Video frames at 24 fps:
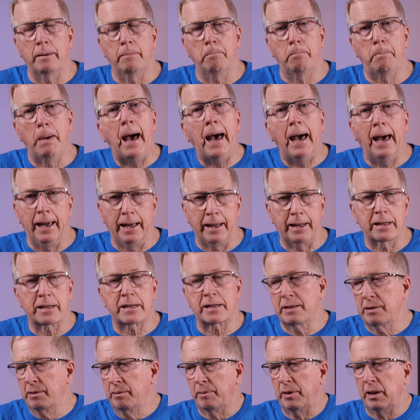
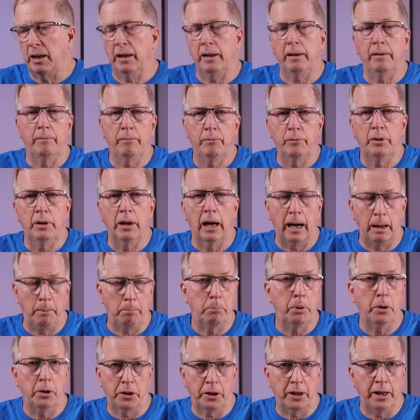bags that I
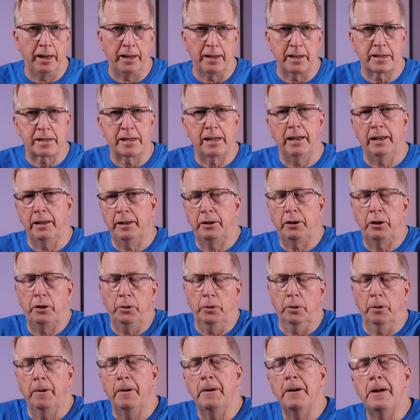put things
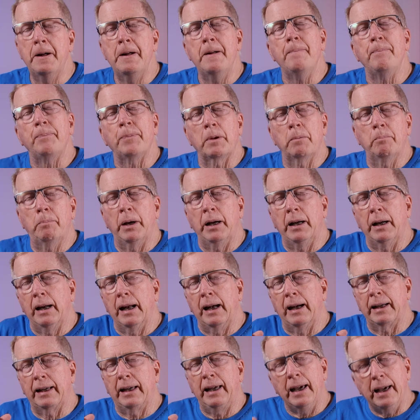into. But
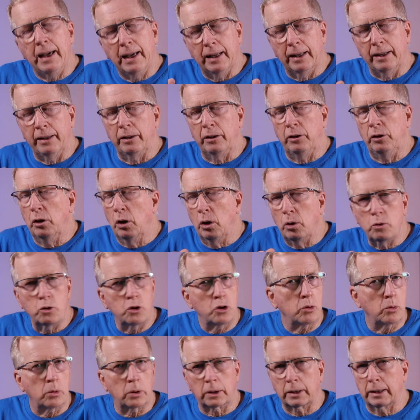again, no
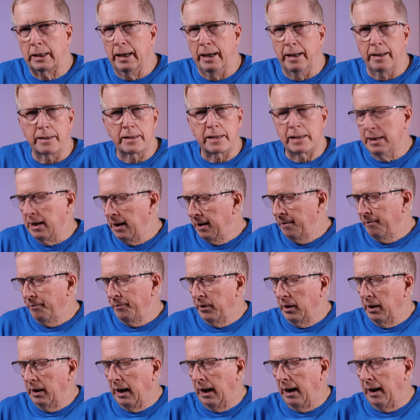shortcuts.
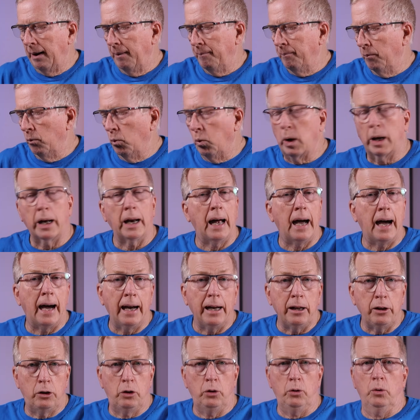What
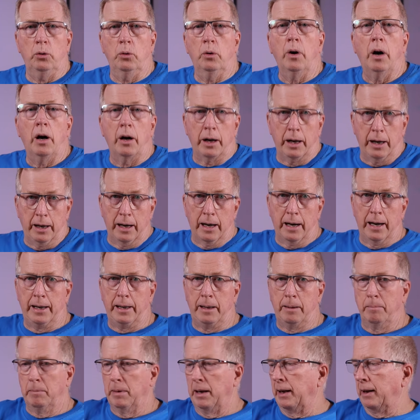I do on an
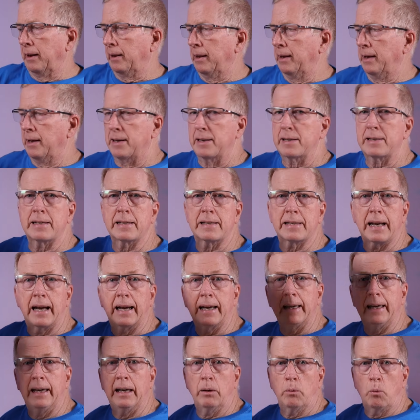item like this is
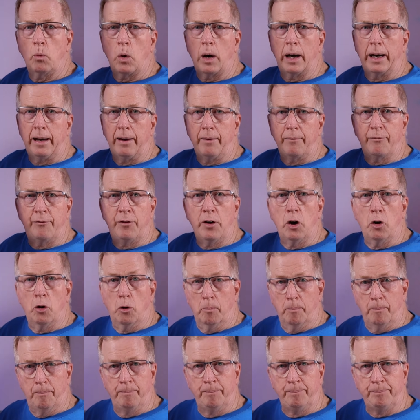I get white
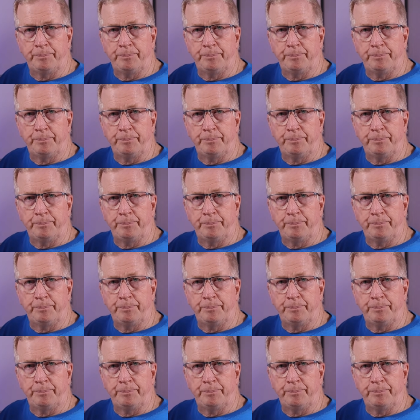foam.